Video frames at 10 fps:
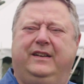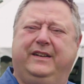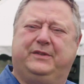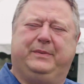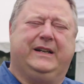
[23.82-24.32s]

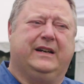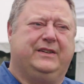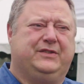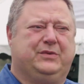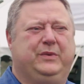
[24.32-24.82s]
is
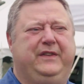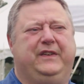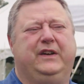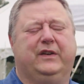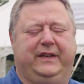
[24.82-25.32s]
because we
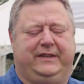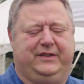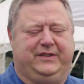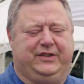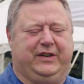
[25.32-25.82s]
feel that
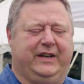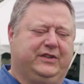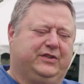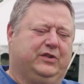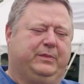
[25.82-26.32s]
there's this
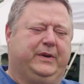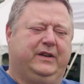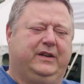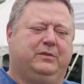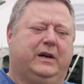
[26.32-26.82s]
transitional
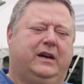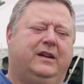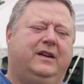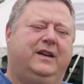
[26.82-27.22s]
period where